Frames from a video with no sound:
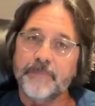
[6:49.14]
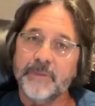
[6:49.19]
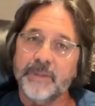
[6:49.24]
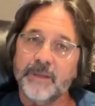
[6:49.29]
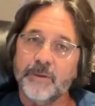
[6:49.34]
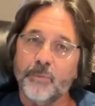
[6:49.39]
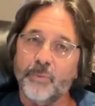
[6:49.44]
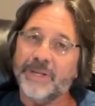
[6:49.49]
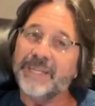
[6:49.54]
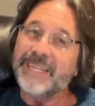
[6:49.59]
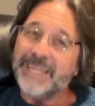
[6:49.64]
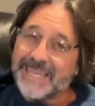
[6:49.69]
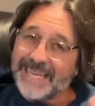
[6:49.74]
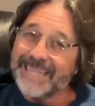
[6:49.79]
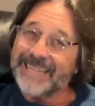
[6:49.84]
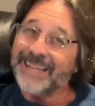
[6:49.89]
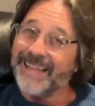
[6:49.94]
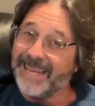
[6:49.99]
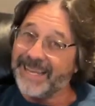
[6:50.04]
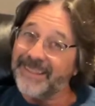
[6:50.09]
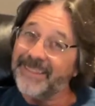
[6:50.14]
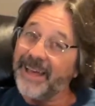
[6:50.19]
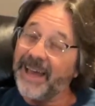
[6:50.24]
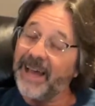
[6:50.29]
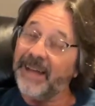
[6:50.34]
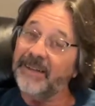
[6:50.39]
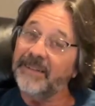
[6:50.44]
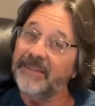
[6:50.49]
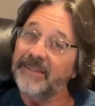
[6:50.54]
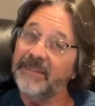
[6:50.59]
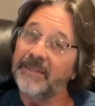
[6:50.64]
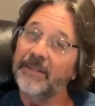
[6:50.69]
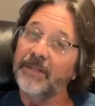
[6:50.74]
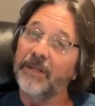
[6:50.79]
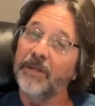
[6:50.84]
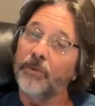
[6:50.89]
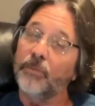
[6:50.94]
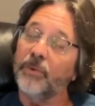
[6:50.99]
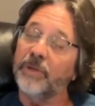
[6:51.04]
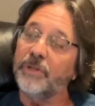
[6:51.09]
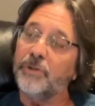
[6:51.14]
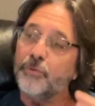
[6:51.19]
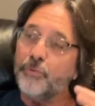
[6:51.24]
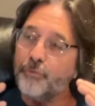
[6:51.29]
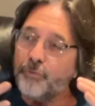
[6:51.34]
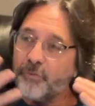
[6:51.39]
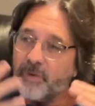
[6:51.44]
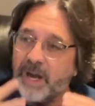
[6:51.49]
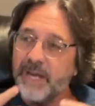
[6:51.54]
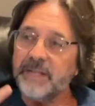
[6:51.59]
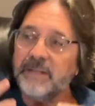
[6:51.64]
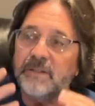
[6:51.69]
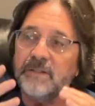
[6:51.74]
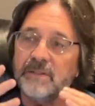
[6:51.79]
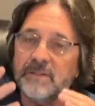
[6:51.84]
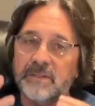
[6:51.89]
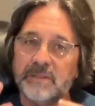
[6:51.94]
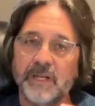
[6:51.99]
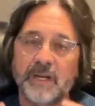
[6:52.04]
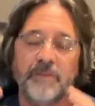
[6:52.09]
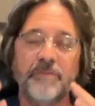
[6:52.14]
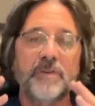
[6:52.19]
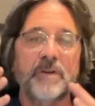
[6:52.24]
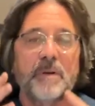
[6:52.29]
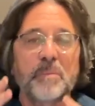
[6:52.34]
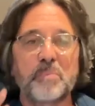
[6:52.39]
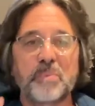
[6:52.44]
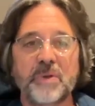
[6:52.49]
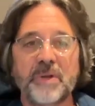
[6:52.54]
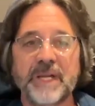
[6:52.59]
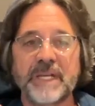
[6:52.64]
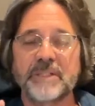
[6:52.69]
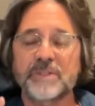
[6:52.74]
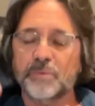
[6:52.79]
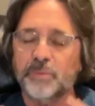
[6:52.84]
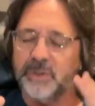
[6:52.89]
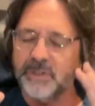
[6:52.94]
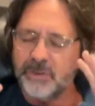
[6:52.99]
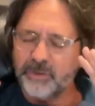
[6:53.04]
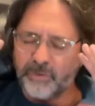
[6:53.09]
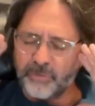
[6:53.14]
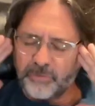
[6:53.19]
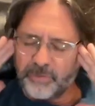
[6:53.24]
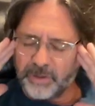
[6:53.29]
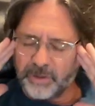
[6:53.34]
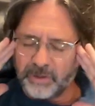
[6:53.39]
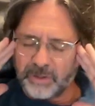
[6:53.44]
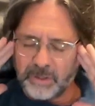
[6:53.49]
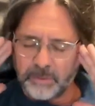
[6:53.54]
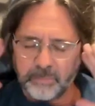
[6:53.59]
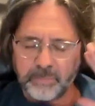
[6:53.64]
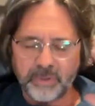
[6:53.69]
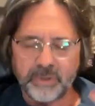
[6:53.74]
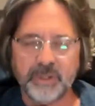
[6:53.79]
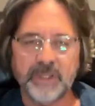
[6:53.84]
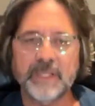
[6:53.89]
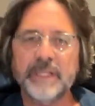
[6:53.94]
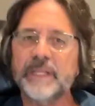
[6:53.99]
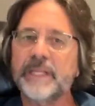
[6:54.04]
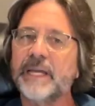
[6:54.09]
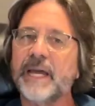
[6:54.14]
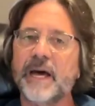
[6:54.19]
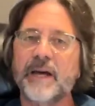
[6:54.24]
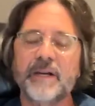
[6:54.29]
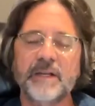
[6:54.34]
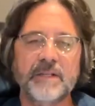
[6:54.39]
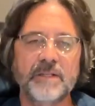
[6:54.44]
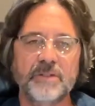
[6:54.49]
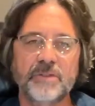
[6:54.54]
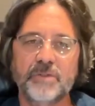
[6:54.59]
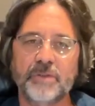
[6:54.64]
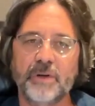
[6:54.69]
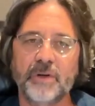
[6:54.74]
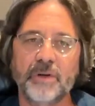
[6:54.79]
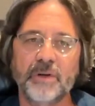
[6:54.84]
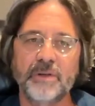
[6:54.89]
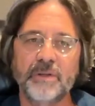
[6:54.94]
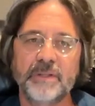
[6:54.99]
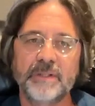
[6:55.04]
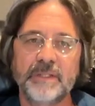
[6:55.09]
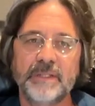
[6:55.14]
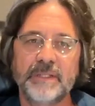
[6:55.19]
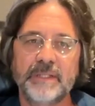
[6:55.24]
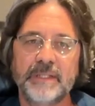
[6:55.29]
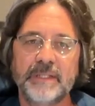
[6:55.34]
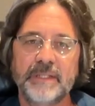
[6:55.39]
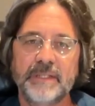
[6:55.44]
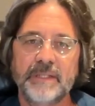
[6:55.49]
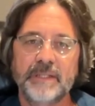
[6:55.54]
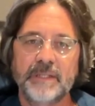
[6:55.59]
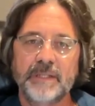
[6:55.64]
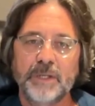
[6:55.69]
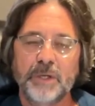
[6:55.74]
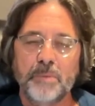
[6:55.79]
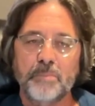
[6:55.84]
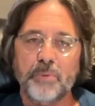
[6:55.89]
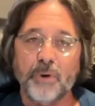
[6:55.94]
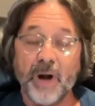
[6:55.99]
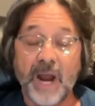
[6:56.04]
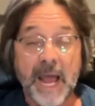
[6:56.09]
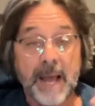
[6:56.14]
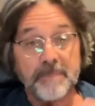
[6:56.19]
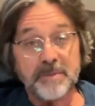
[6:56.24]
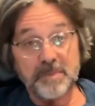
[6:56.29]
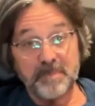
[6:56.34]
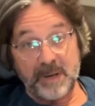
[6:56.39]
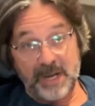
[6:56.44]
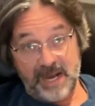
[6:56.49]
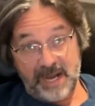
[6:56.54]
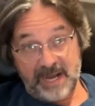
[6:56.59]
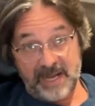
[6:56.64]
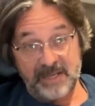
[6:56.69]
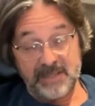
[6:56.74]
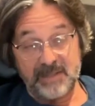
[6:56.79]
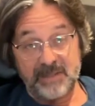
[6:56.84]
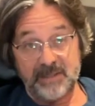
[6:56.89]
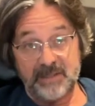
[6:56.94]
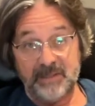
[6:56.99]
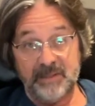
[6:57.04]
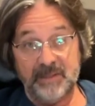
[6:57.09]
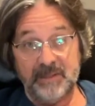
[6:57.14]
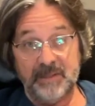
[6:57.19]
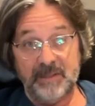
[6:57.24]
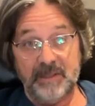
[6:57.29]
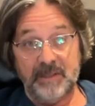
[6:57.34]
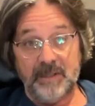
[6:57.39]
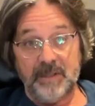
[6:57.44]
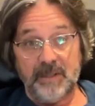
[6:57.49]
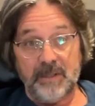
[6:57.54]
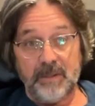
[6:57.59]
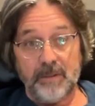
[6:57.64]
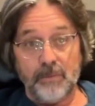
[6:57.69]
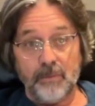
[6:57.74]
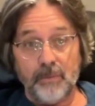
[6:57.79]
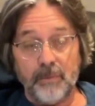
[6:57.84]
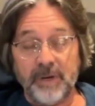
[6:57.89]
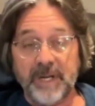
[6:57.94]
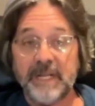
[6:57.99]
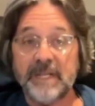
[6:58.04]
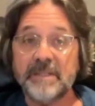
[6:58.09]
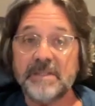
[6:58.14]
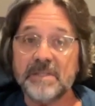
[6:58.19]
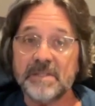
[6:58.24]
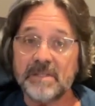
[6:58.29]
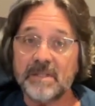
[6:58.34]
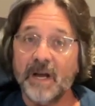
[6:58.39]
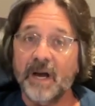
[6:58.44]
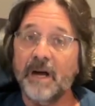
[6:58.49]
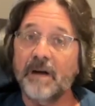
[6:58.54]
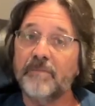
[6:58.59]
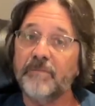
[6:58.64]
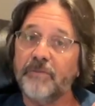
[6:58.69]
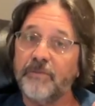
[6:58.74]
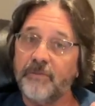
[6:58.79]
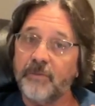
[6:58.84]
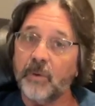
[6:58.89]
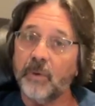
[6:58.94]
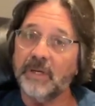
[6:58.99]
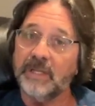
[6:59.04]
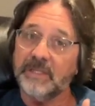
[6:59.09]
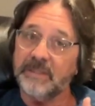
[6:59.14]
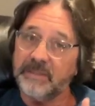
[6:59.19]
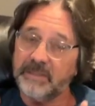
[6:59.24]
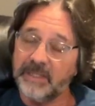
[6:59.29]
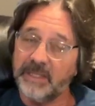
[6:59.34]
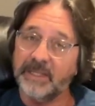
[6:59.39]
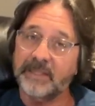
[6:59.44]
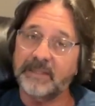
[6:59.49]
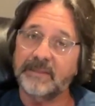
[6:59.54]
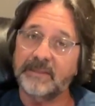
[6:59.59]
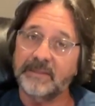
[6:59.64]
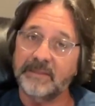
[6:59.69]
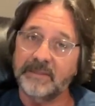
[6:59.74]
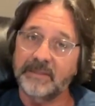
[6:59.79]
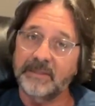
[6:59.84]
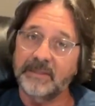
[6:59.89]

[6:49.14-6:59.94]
When you get like that, when you find yourself in a place where you feel completely out of control, perhaps pause. Read Psalm 46.